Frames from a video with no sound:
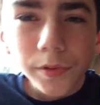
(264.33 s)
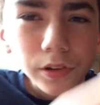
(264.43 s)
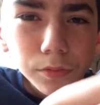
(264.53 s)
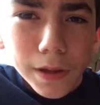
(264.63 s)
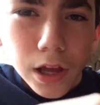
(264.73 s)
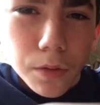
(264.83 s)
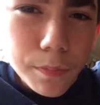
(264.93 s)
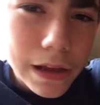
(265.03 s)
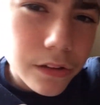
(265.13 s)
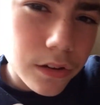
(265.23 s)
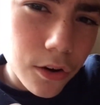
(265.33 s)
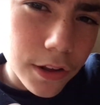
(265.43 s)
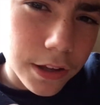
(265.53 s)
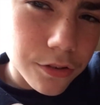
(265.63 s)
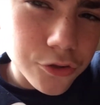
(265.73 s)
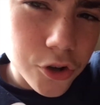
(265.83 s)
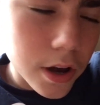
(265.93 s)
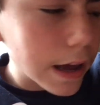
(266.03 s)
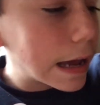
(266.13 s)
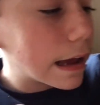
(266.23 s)
would make out of a basket or like a straw
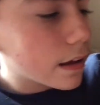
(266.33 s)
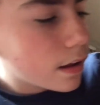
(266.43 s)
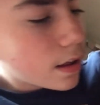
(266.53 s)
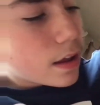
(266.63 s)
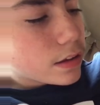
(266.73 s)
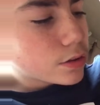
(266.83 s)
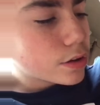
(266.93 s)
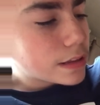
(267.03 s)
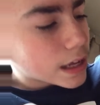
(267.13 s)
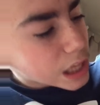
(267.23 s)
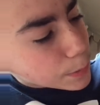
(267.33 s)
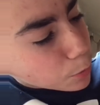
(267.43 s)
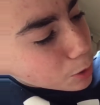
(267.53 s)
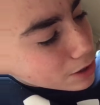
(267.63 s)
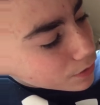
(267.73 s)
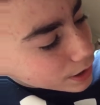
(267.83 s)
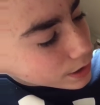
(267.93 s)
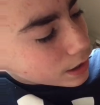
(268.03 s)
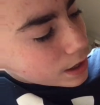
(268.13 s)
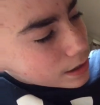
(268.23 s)
hat. Though that type of weaving,
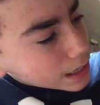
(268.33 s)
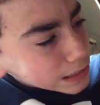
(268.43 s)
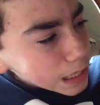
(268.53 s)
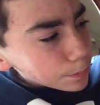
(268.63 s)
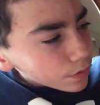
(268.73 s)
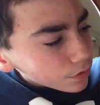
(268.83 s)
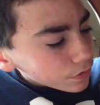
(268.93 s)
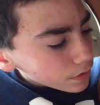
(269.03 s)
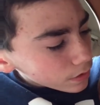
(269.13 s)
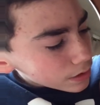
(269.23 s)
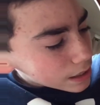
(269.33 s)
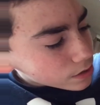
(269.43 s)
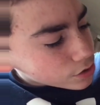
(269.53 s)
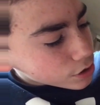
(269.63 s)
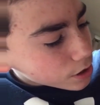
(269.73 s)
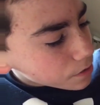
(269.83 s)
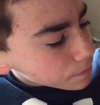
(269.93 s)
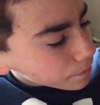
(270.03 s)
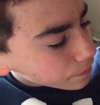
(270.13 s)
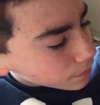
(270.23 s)
that type of texture.
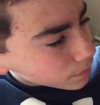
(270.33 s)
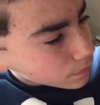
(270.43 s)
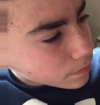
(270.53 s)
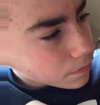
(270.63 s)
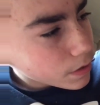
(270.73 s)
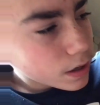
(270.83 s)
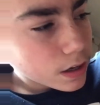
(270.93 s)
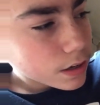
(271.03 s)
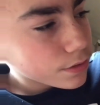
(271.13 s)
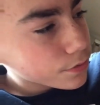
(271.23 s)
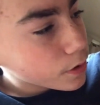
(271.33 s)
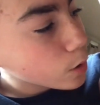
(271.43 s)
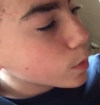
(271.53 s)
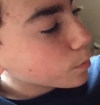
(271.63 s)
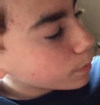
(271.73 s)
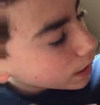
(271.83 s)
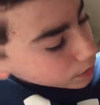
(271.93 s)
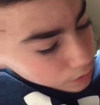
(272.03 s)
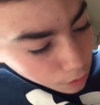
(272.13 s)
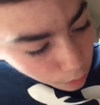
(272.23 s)
It's very well made.
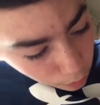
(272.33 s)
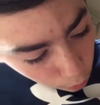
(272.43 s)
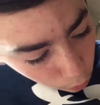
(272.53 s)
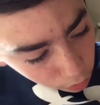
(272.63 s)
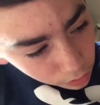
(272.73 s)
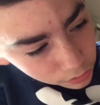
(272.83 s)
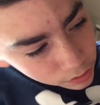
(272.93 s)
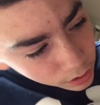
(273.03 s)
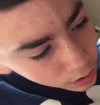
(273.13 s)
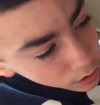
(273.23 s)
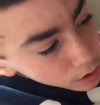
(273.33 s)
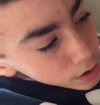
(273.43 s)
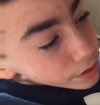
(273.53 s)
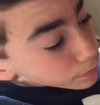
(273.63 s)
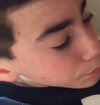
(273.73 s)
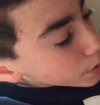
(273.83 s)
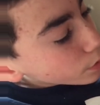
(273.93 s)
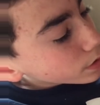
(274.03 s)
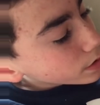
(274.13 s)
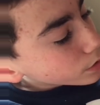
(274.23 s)
No holes, nothing
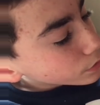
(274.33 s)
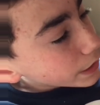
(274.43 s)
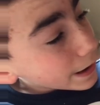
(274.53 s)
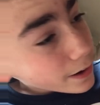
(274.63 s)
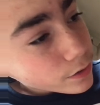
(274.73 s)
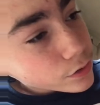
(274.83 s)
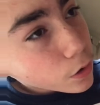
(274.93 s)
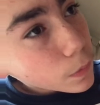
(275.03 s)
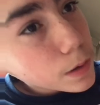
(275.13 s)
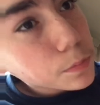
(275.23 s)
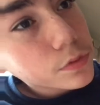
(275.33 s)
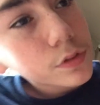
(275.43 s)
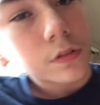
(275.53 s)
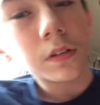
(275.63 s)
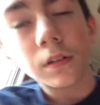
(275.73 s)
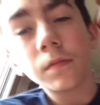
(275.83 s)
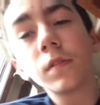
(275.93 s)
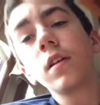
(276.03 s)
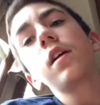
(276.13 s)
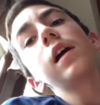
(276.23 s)
broken, no tears, no rips.
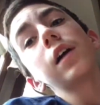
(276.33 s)
That's